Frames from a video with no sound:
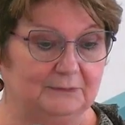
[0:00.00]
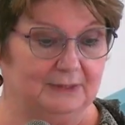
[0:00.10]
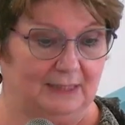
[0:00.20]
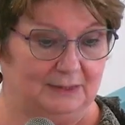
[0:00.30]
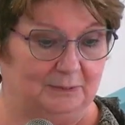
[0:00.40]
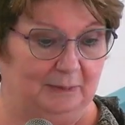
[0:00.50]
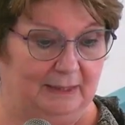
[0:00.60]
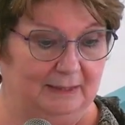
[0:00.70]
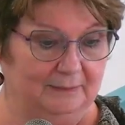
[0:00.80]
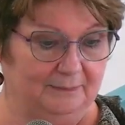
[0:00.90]
as
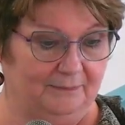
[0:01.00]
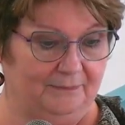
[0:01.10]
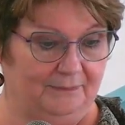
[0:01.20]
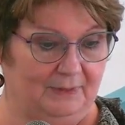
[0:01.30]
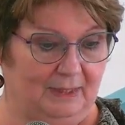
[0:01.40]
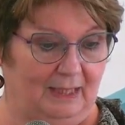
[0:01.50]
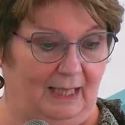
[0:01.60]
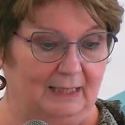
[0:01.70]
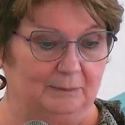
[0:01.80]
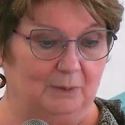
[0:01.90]
me.
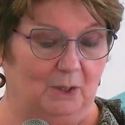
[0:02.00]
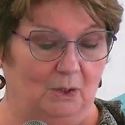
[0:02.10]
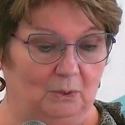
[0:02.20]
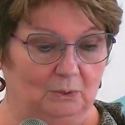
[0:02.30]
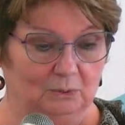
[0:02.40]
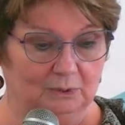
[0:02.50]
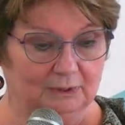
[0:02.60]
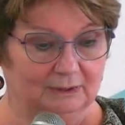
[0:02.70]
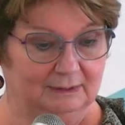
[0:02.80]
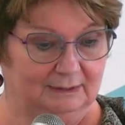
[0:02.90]
I am whole
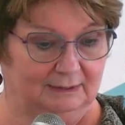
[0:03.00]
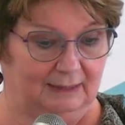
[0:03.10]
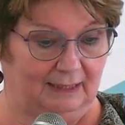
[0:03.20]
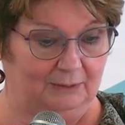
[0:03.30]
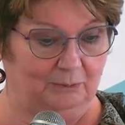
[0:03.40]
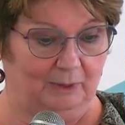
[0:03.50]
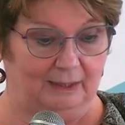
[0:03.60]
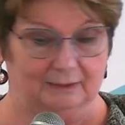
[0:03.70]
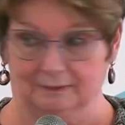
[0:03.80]
and well.